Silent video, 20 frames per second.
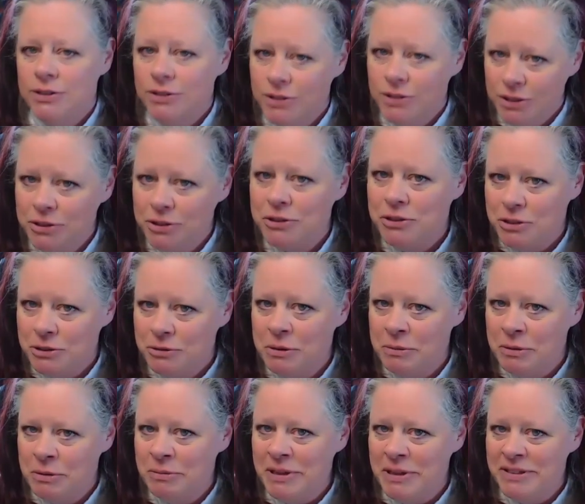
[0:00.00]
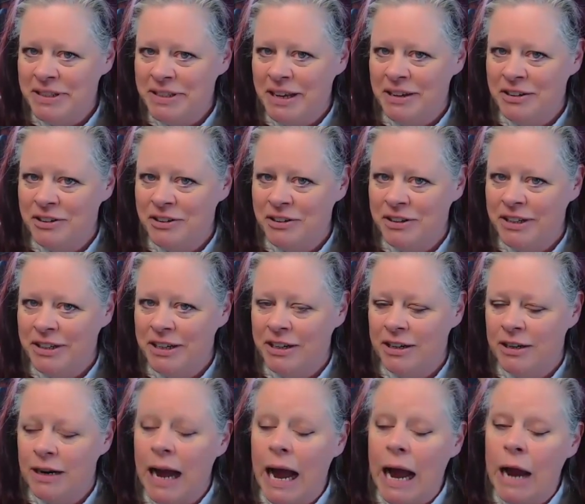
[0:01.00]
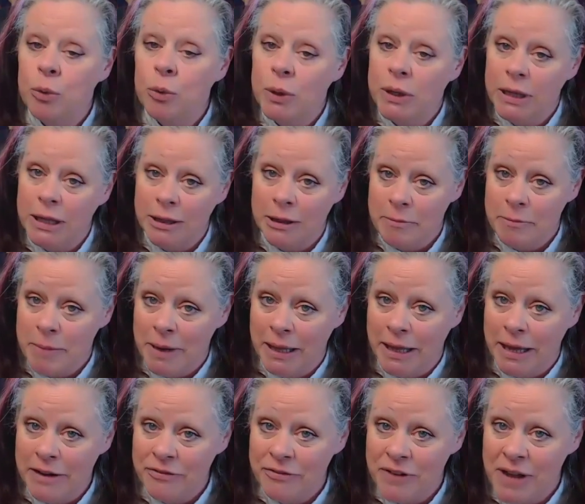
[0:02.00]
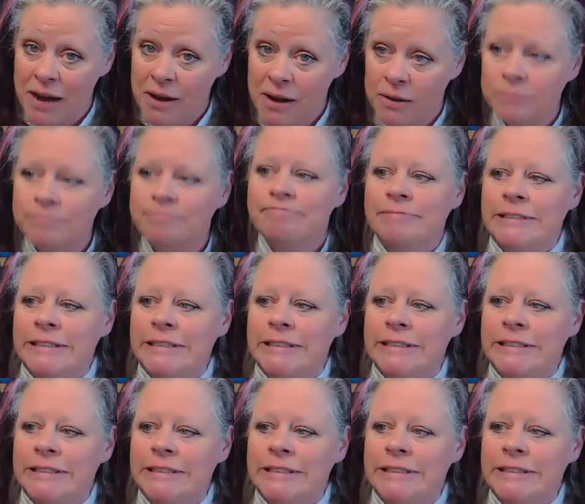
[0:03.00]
Do you remember me saying earlier, I really love my life now?